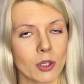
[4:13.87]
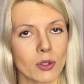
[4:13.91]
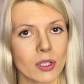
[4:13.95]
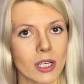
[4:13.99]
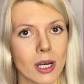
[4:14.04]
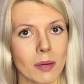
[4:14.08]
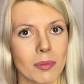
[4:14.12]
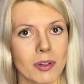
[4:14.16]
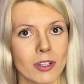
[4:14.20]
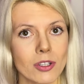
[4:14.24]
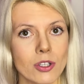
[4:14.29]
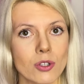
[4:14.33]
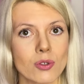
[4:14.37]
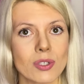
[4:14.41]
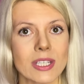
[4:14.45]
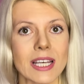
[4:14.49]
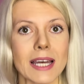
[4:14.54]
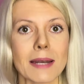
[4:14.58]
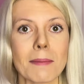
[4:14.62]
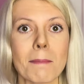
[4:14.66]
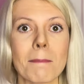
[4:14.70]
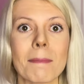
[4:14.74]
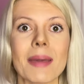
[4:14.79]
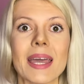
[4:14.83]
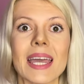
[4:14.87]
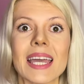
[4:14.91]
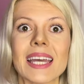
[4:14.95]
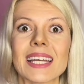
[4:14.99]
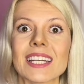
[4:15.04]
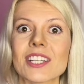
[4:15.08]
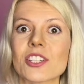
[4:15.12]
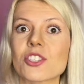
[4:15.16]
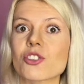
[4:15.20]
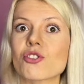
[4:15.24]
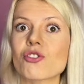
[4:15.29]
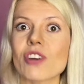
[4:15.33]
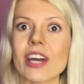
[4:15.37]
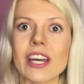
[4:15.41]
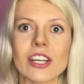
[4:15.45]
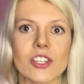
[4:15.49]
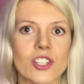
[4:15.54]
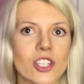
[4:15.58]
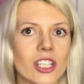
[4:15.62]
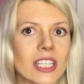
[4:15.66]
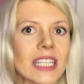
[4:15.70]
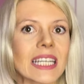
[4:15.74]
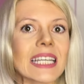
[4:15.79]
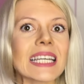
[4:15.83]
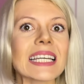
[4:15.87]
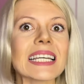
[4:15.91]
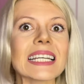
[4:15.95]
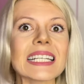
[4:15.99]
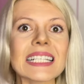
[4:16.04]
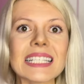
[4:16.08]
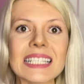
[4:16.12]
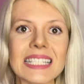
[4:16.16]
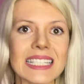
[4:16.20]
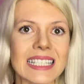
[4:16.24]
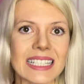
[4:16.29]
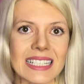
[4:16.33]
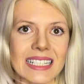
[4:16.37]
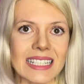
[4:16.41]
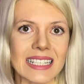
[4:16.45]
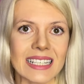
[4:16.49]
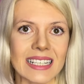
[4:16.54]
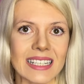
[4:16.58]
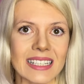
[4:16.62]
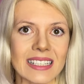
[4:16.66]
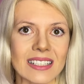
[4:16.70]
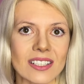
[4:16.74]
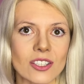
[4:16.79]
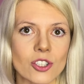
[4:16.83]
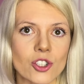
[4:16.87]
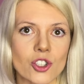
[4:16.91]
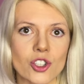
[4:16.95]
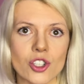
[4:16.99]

O Ws and made a tragic incident,